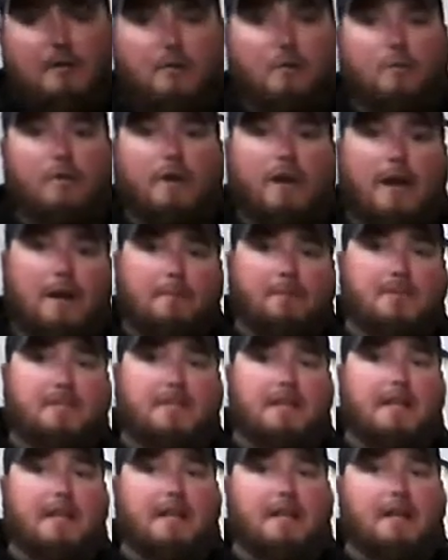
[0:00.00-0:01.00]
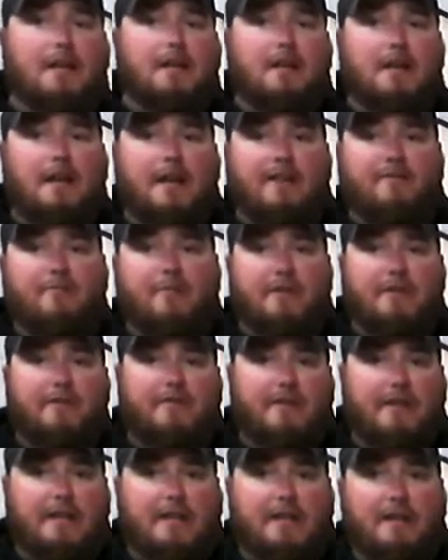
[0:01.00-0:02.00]
what I'm seeing
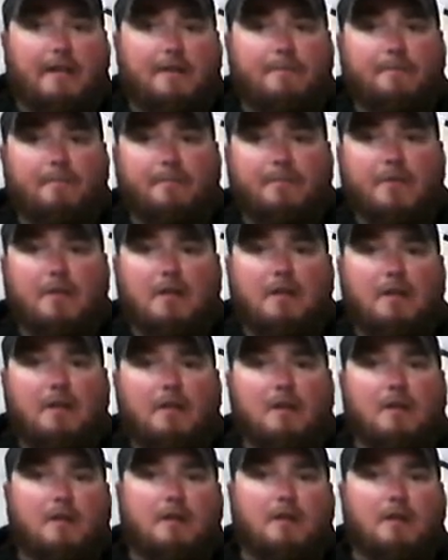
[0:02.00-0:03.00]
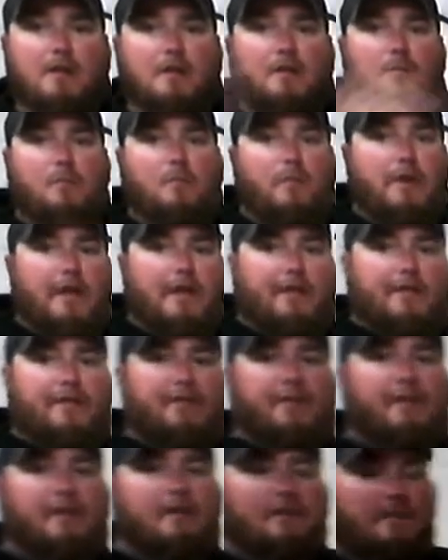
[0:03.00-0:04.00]
FPV with